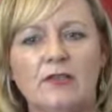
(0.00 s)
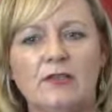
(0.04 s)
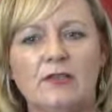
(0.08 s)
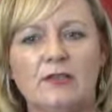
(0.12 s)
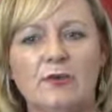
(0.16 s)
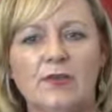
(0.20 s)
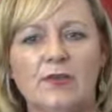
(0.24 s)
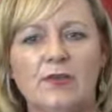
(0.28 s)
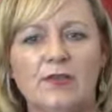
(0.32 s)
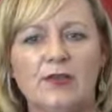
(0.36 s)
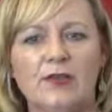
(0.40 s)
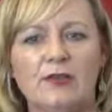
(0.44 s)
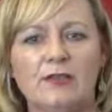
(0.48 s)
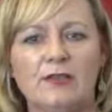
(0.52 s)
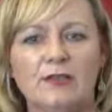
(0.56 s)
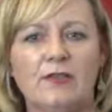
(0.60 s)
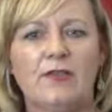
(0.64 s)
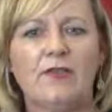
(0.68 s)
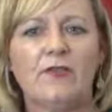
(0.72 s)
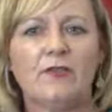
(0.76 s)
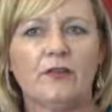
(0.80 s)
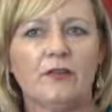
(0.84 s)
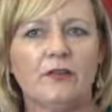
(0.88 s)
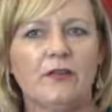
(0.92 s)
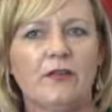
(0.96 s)
So I think
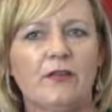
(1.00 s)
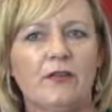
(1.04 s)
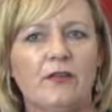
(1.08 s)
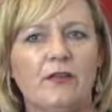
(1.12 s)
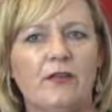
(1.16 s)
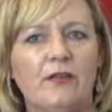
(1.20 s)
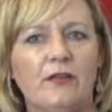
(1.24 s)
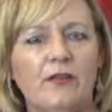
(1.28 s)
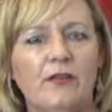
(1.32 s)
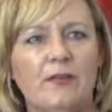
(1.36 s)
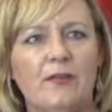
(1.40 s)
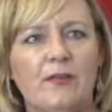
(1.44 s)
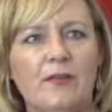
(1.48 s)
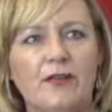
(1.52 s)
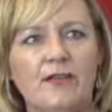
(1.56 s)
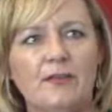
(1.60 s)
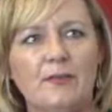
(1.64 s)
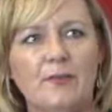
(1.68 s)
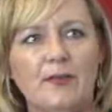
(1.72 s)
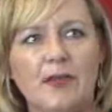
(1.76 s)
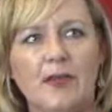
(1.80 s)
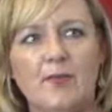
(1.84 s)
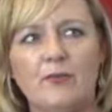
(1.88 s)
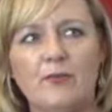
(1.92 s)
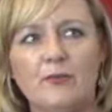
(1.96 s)
definitely, you know,
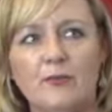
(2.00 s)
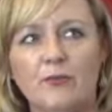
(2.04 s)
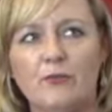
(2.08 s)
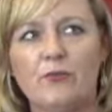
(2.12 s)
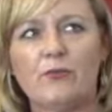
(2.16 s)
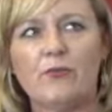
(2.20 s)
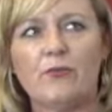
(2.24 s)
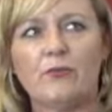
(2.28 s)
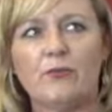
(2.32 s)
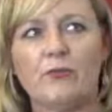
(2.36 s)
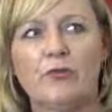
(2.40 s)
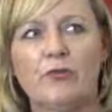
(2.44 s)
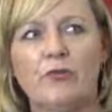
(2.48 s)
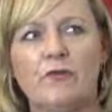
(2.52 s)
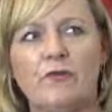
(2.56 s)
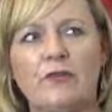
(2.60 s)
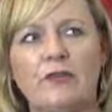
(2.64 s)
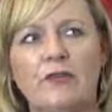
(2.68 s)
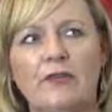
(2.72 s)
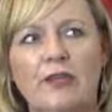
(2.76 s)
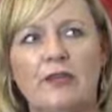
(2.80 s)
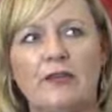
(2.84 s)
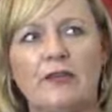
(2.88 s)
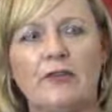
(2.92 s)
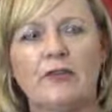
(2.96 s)
that's becoming more and more of a
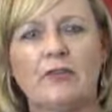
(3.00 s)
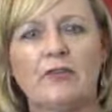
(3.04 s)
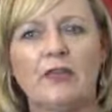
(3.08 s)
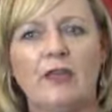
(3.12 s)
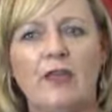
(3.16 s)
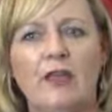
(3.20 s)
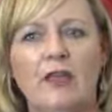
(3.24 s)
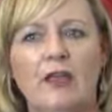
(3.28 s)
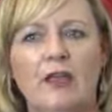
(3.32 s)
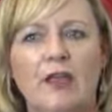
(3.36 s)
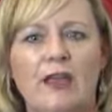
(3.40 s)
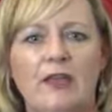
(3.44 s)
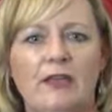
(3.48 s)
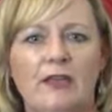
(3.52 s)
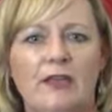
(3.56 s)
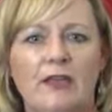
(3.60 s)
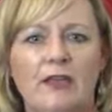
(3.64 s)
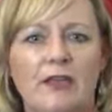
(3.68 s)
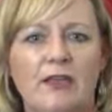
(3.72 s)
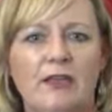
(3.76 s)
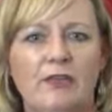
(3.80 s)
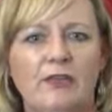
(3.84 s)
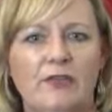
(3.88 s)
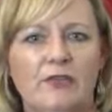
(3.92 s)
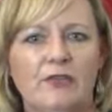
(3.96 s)
challenge. And I
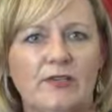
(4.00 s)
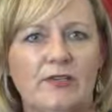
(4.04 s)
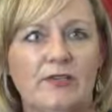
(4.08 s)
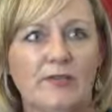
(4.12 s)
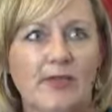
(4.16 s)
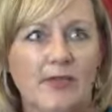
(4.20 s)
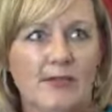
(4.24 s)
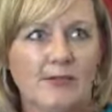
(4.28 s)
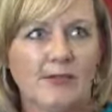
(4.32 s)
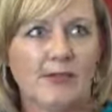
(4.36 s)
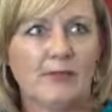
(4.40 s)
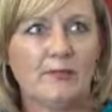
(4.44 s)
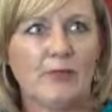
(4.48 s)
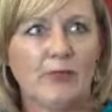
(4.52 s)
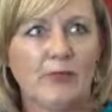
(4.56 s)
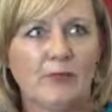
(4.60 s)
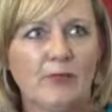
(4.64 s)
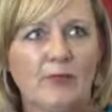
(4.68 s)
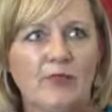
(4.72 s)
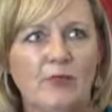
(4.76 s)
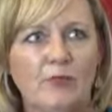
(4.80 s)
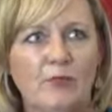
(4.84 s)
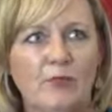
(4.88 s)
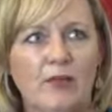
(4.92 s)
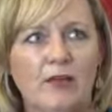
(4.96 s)
think, as Chris Dancy
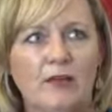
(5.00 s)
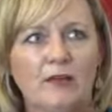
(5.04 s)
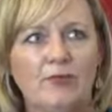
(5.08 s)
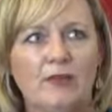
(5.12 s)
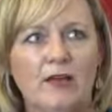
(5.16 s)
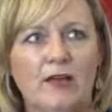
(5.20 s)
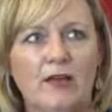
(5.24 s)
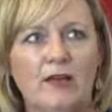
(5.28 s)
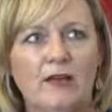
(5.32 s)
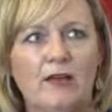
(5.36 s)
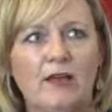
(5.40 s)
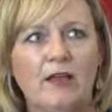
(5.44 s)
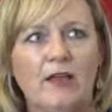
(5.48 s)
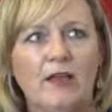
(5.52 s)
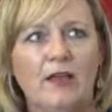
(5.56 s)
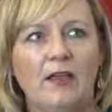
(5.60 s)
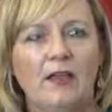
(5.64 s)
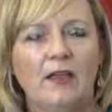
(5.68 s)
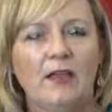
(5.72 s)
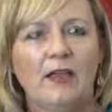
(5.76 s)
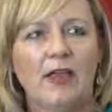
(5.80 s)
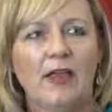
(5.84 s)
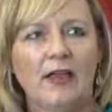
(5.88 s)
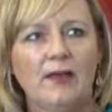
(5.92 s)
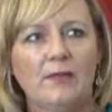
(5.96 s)
mentioned in one of our
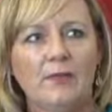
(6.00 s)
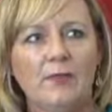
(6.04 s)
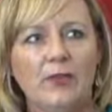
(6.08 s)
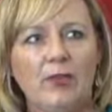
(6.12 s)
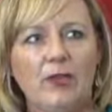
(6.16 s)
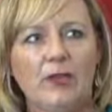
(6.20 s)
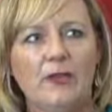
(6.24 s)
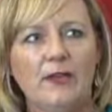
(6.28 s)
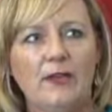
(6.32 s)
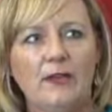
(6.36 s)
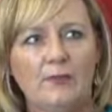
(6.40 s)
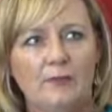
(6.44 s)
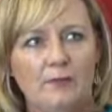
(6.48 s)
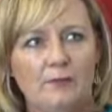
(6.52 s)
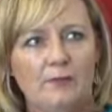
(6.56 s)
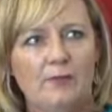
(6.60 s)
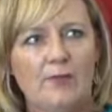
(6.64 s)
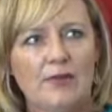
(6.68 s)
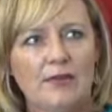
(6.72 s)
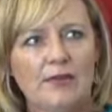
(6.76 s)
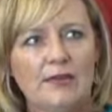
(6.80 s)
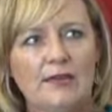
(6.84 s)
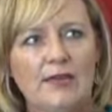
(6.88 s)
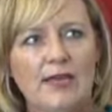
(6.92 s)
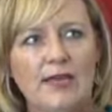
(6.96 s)
early
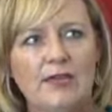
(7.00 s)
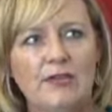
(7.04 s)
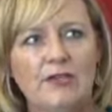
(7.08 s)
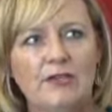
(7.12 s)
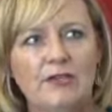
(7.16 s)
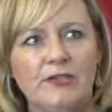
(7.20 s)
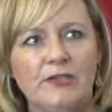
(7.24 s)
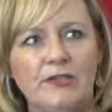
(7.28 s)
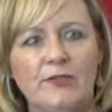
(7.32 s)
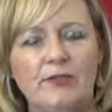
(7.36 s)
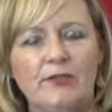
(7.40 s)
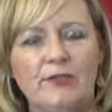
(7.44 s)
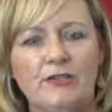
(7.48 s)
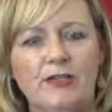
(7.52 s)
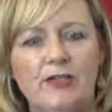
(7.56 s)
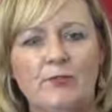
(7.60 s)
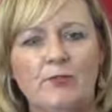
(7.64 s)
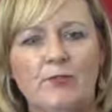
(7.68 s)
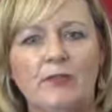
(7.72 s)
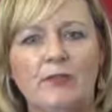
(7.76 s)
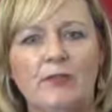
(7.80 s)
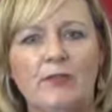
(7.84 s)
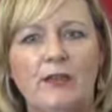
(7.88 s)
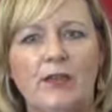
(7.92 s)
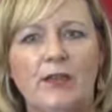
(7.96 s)
presentations yesterday
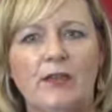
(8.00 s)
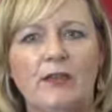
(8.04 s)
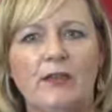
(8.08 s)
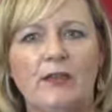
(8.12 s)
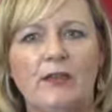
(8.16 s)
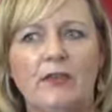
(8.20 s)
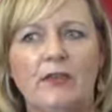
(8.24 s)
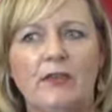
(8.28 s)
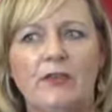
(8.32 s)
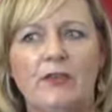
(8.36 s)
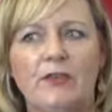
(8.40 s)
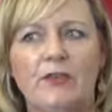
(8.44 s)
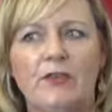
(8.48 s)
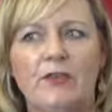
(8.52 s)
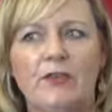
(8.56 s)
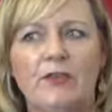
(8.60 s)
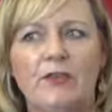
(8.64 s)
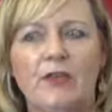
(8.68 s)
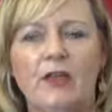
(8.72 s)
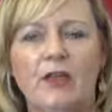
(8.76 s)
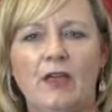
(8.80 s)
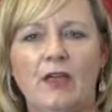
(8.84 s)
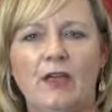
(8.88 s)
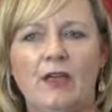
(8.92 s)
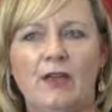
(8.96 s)
morning, you know,
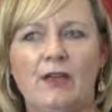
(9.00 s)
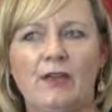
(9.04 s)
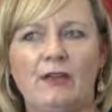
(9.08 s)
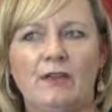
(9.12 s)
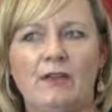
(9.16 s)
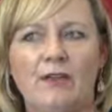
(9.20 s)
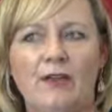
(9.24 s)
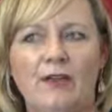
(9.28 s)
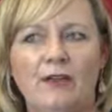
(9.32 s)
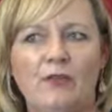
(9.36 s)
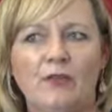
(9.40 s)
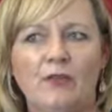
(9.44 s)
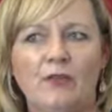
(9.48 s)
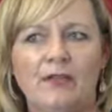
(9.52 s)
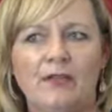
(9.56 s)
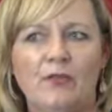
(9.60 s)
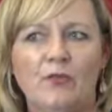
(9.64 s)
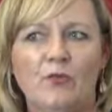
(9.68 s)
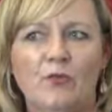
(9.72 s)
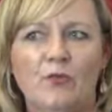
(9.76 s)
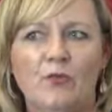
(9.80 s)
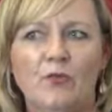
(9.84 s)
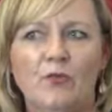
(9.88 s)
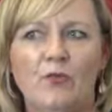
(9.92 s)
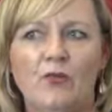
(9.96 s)
the fact that
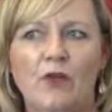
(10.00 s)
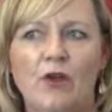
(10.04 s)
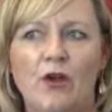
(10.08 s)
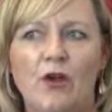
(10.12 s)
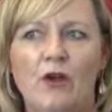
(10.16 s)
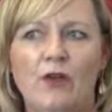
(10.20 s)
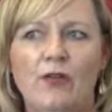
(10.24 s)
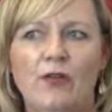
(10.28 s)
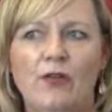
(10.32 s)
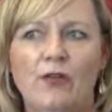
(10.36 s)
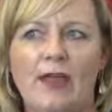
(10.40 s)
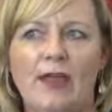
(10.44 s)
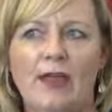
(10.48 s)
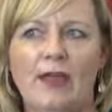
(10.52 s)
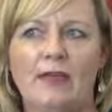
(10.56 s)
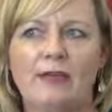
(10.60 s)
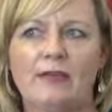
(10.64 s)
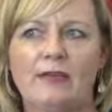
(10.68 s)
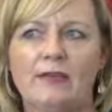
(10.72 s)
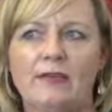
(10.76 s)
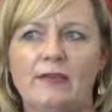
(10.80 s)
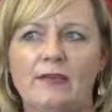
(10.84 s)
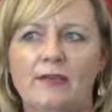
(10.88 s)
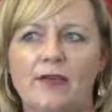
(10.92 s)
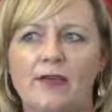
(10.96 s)
someone will go
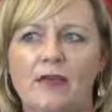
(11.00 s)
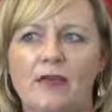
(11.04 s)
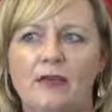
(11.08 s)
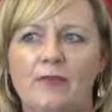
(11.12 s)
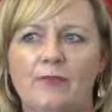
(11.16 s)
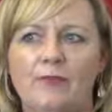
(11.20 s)
and